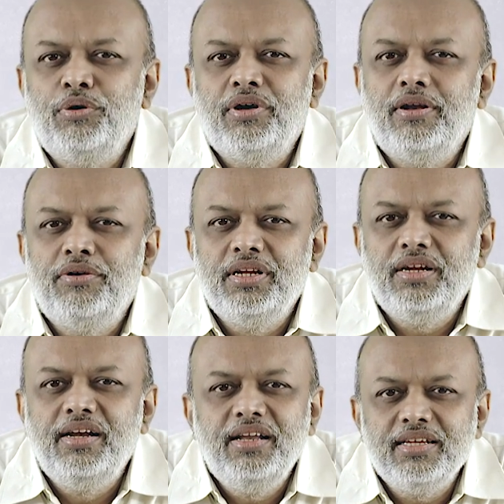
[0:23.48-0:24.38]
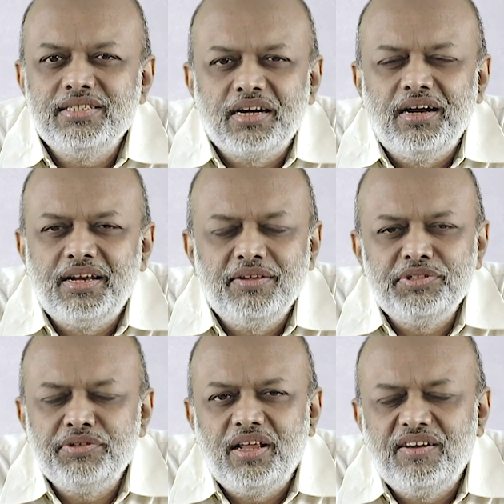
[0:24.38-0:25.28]
look around, India is a country
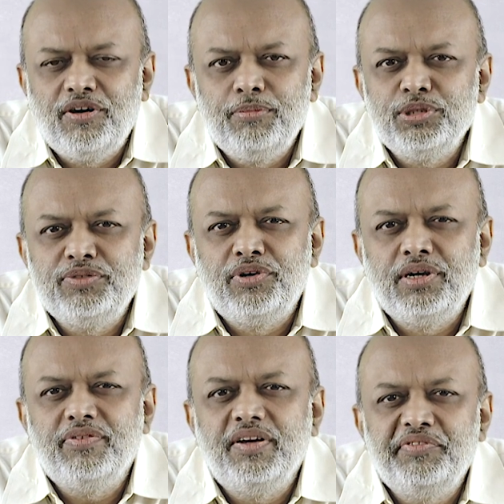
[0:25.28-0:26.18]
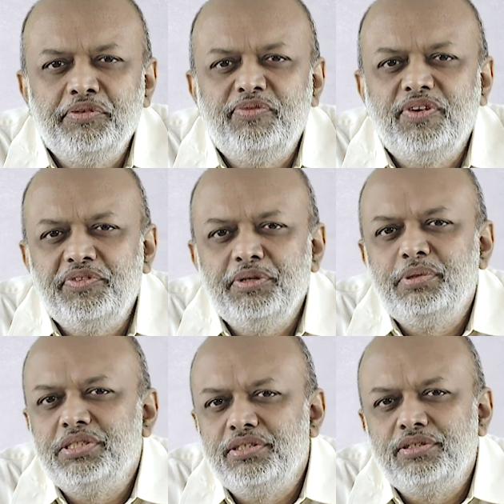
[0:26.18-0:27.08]
which will have almost 45 to 50
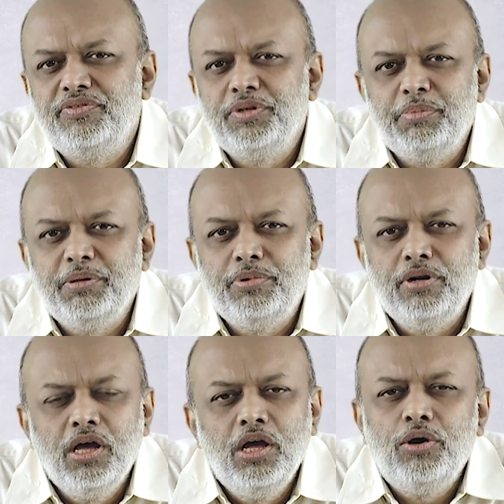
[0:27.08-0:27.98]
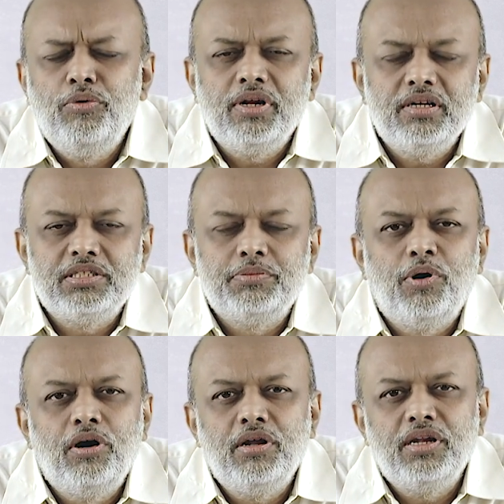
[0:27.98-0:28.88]
percent of the people who run a
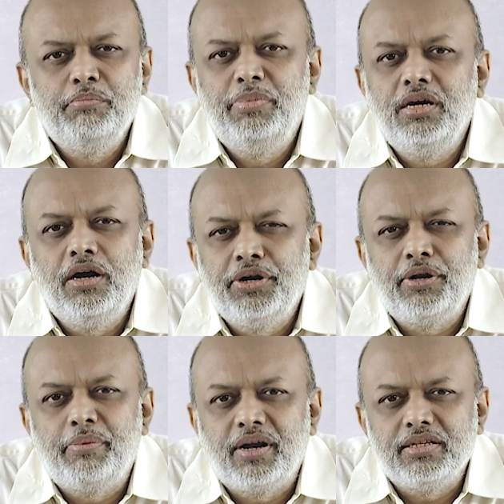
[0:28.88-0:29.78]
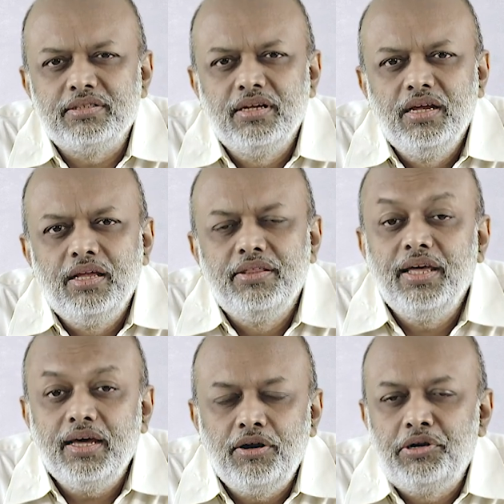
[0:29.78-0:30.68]
small or a big enterprise. They
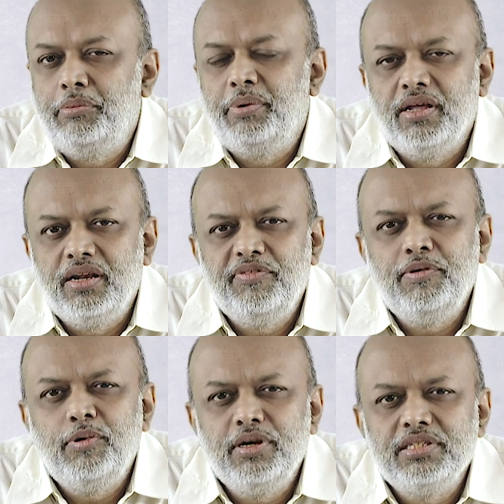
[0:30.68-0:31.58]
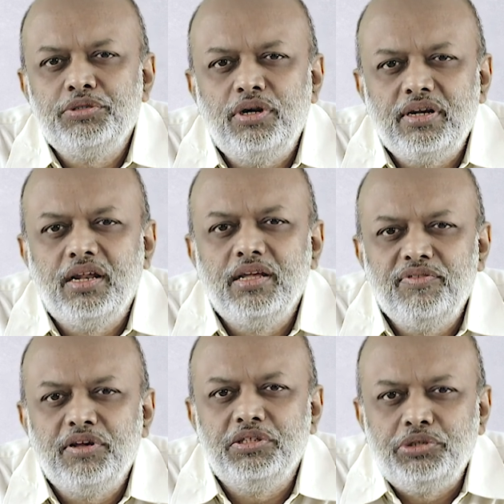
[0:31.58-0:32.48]
are entrepreneur. Everybody is not running
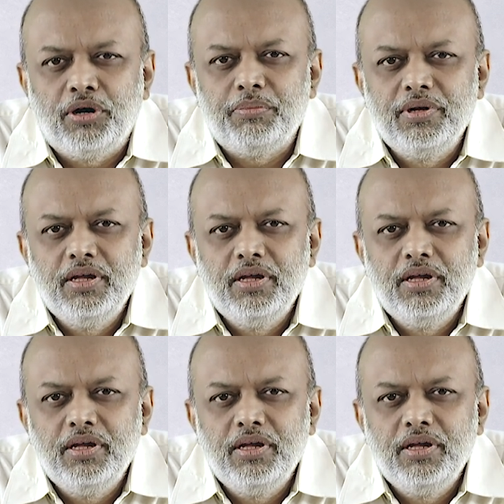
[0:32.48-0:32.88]
for a job.